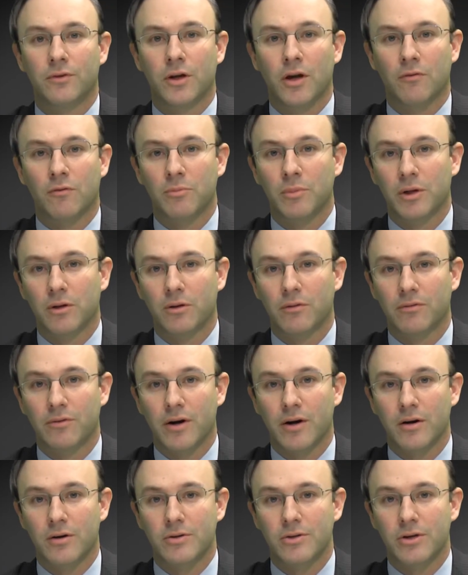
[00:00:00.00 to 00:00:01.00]
Governmental
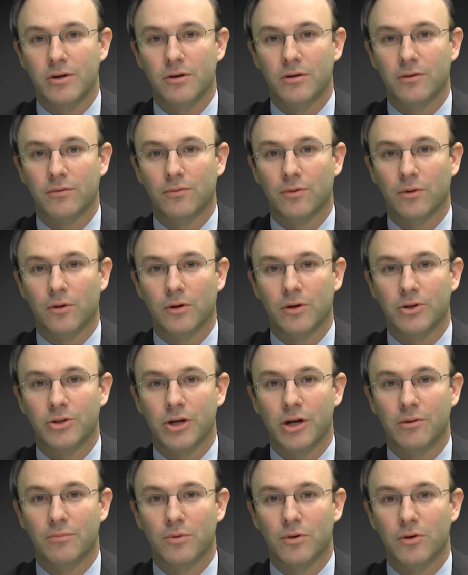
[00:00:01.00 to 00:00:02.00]
Affairs here at the Florida
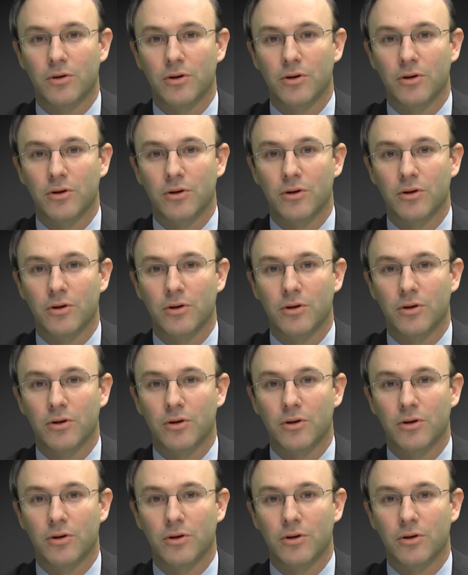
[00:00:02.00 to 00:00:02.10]
Chamber,